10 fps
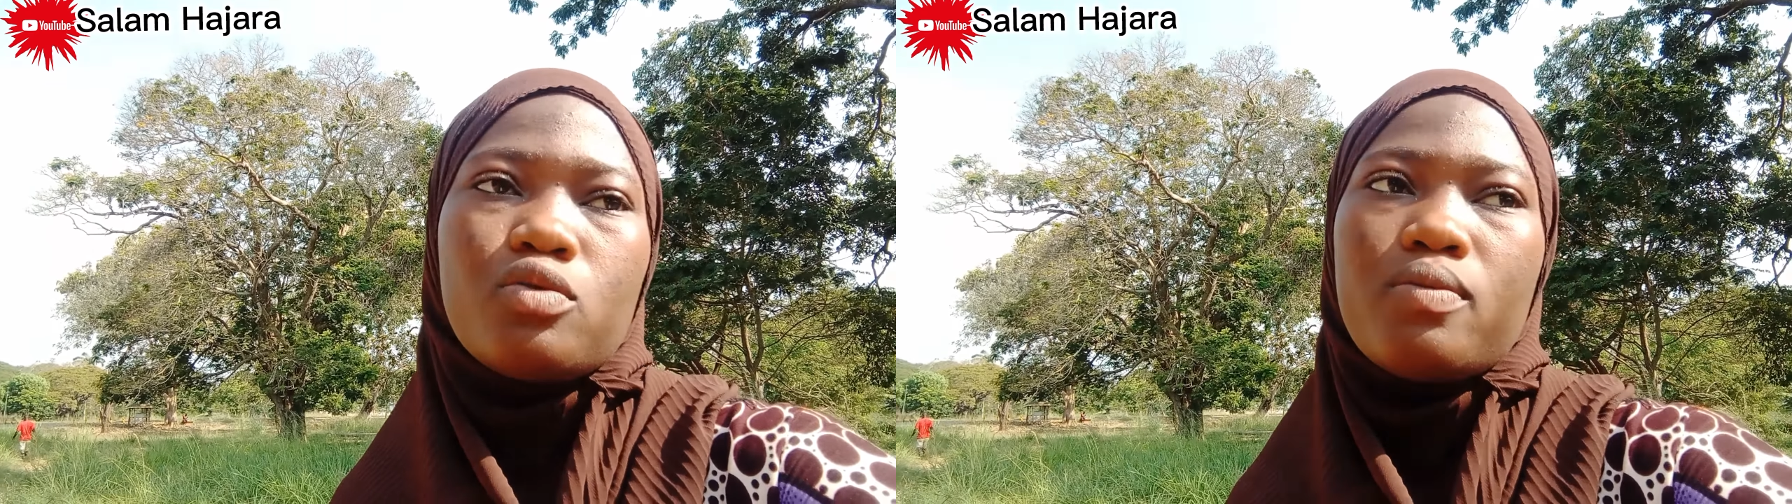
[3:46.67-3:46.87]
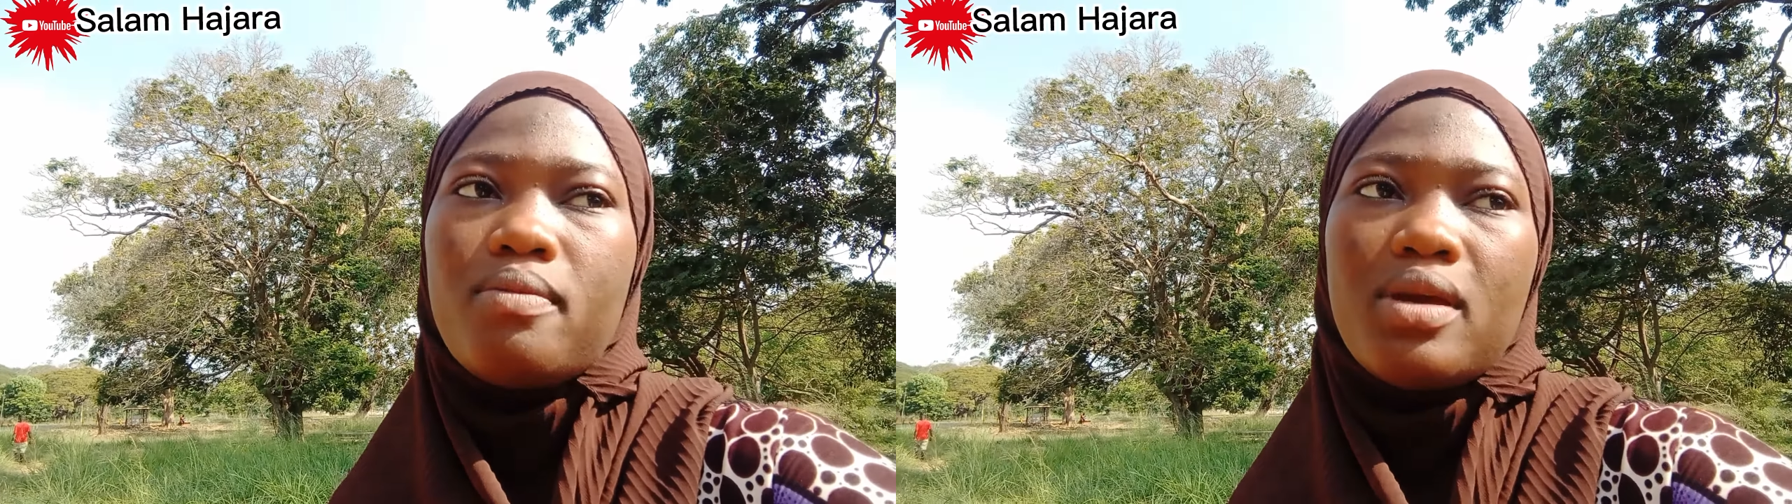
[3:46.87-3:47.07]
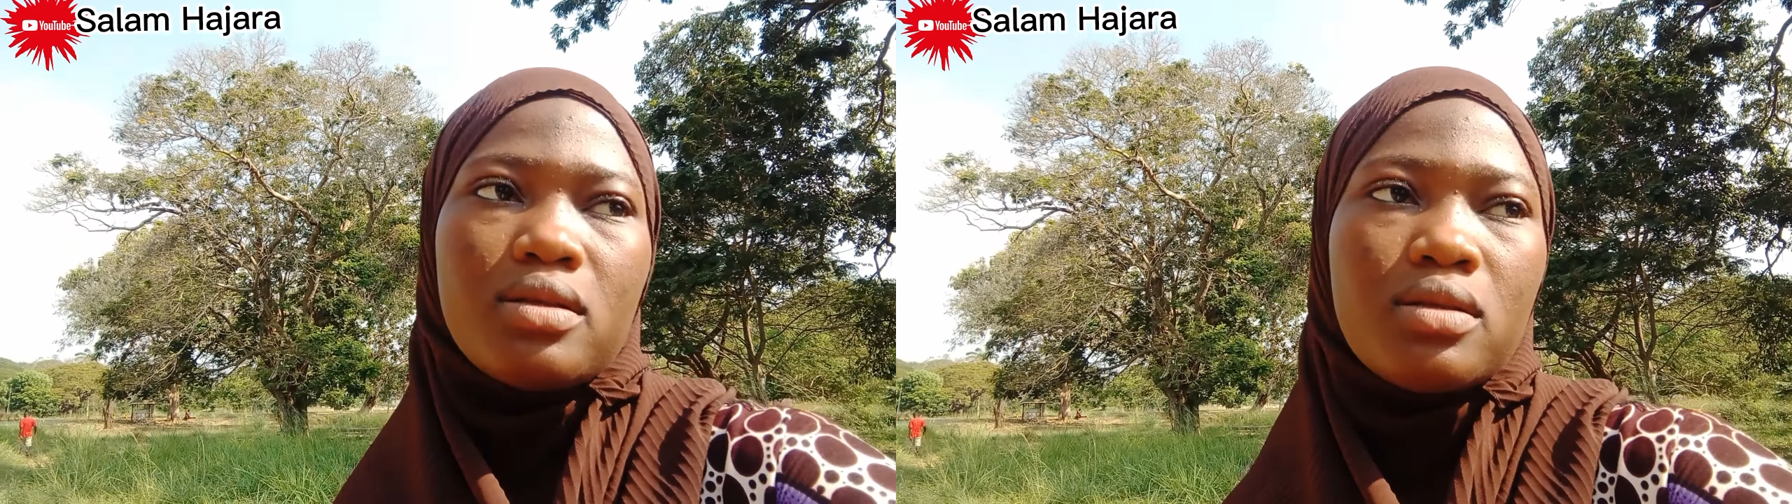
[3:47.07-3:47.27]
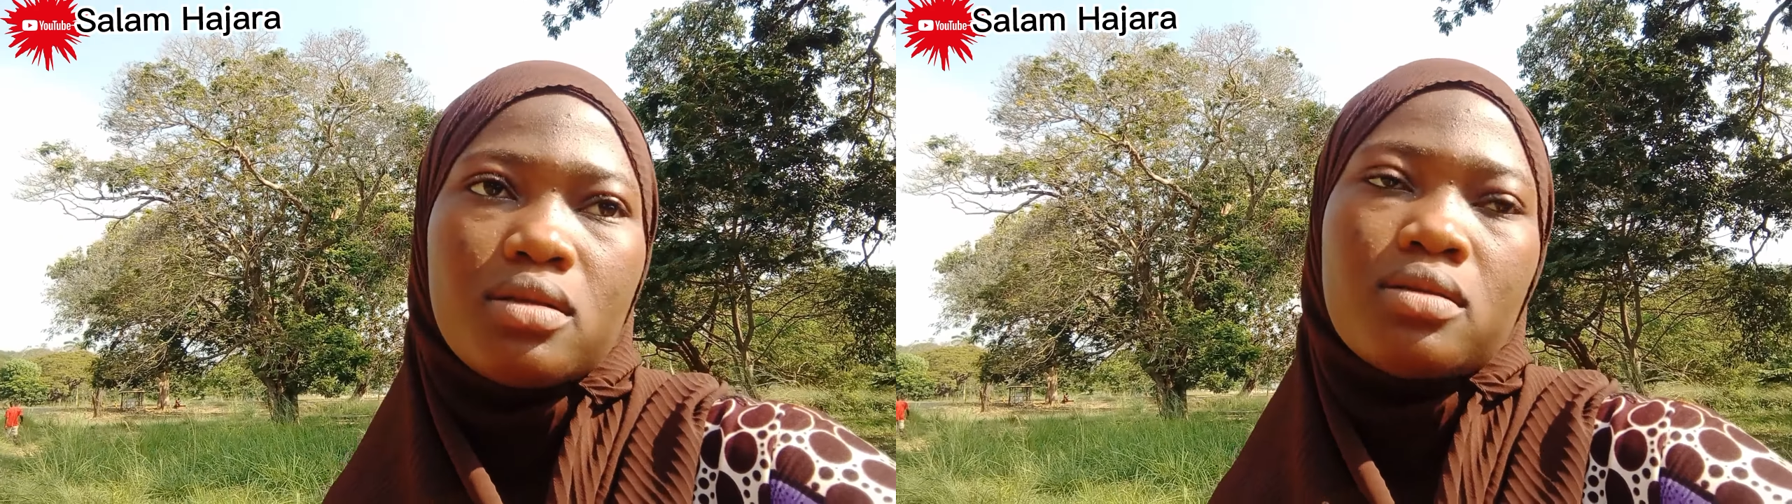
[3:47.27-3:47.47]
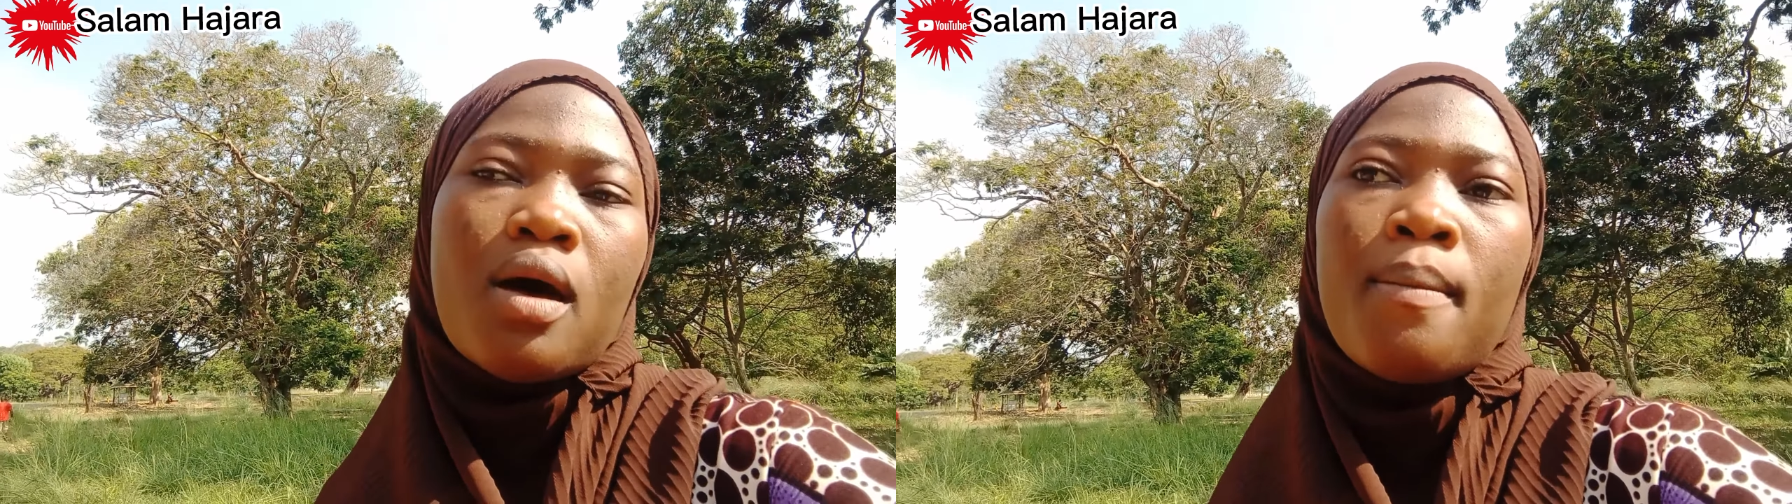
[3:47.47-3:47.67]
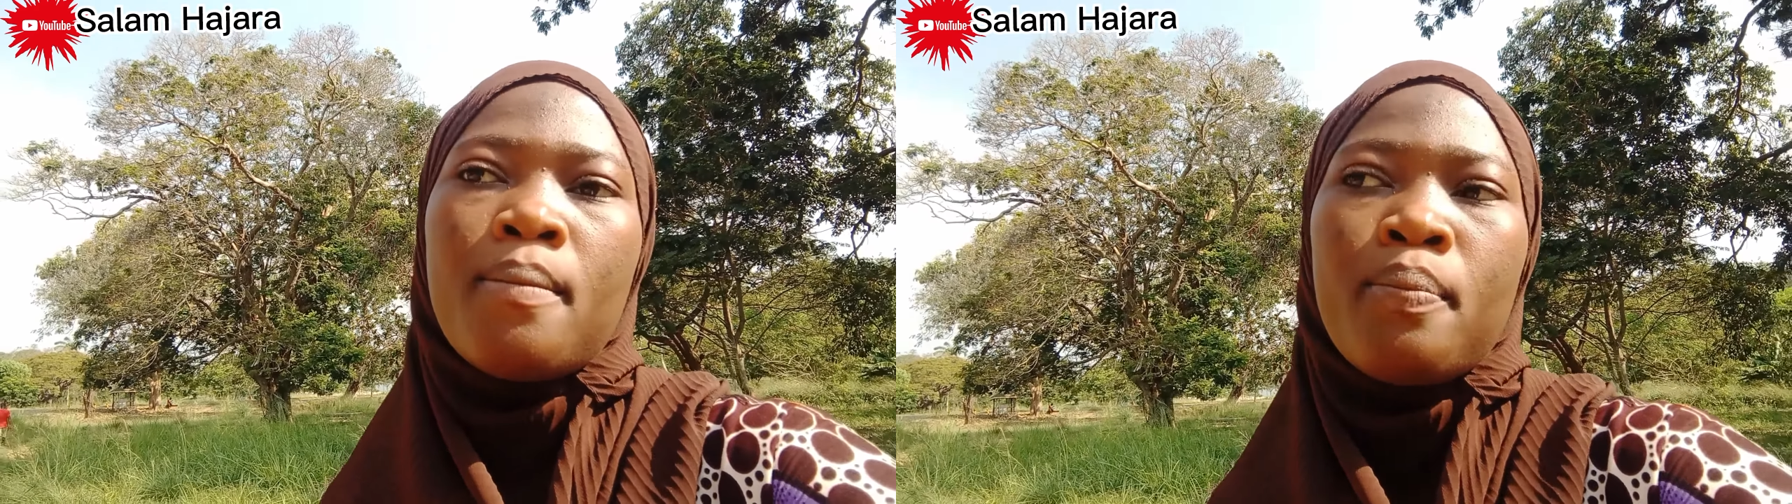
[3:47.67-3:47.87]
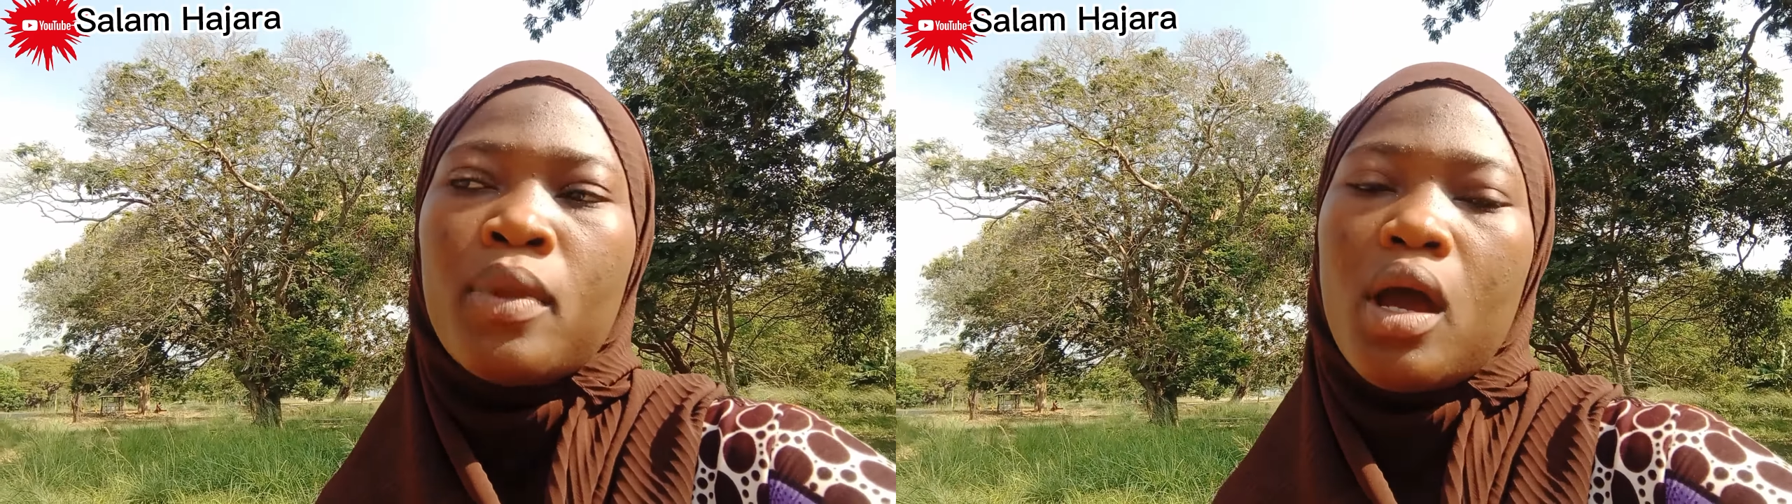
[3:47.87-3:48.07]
to meet some